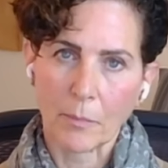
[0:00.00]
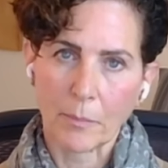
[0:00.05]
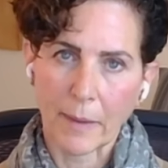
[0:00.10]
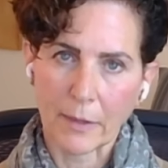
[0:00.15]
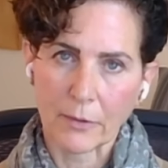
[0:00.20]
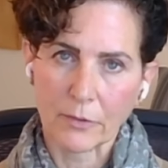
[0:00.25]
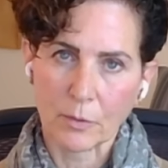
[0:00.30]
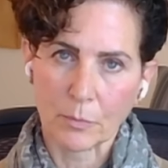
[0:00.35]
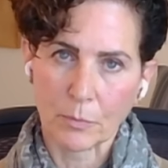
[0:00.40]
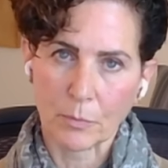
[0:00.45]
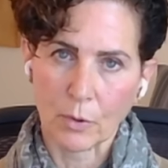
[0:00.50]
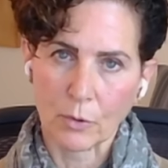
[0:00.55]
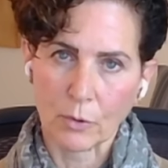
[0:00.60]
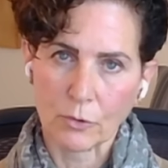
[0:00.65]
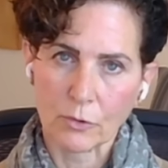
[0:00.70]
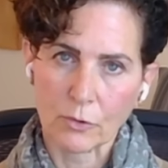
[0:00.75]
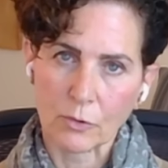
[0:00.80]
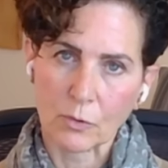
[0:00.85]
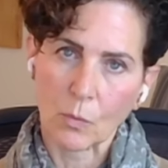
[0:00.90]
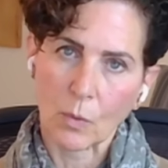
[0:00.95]
about best
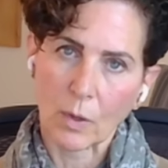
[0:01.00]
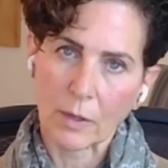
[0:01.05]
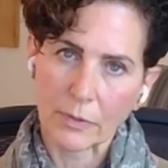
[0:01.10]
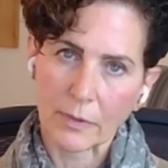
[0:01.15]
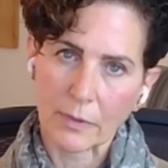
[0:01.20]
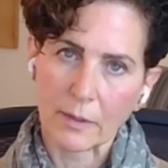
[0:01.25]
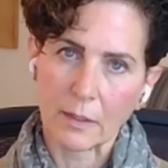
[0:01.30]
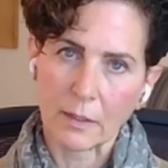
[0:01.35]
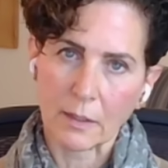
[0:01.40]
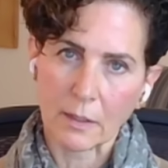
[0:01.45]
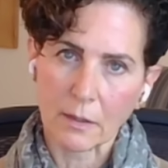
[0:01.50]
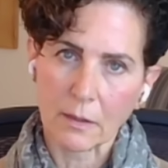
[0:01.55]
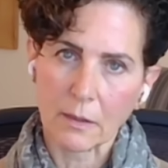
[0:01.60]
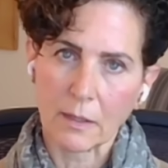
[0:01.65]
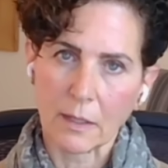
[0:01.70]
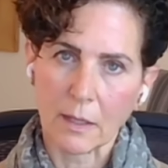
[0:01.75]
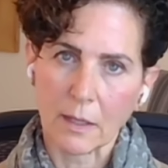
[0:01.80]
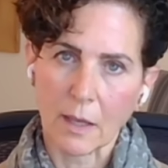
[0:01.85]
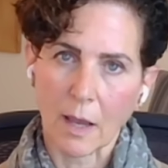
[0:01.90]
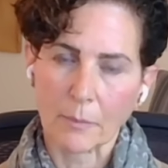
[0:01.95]
approaches and what
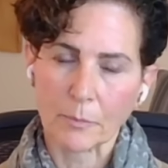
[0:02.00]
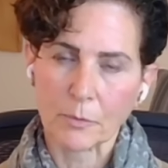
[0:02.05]
the